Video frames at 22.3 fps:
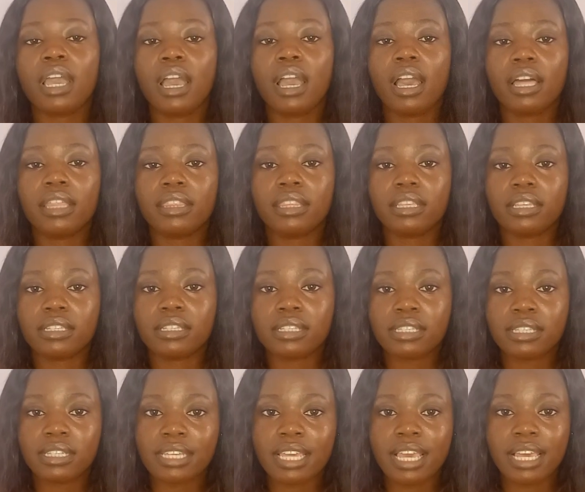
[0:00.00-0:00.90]

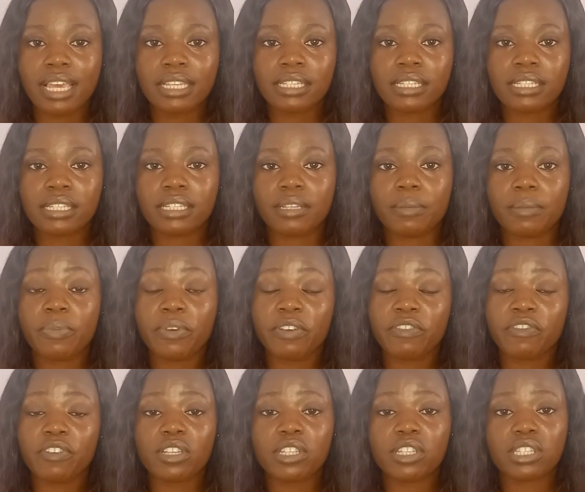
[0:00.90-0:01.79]
the
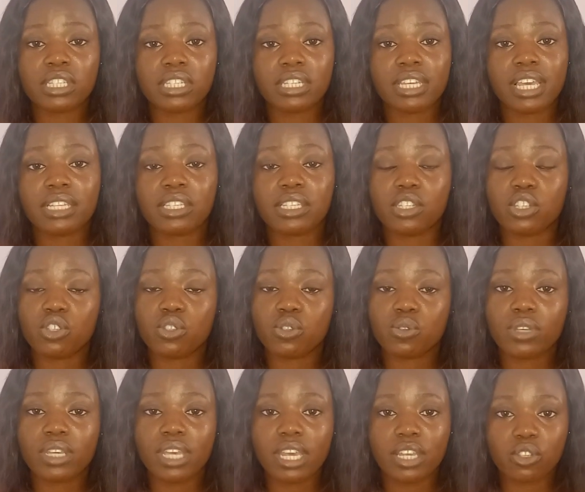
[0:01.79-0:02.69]
previous CS is 2
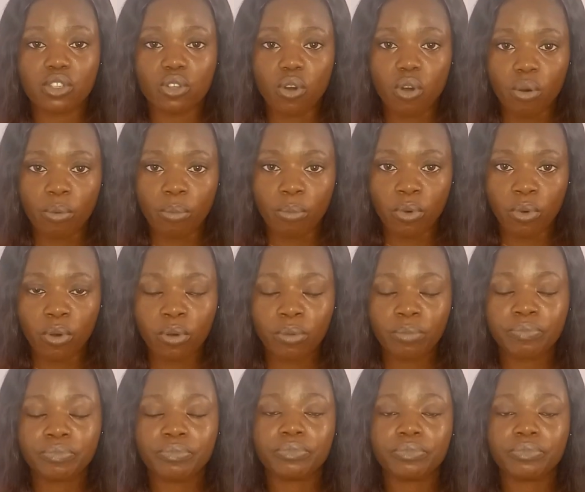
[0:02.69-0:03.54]
years or more,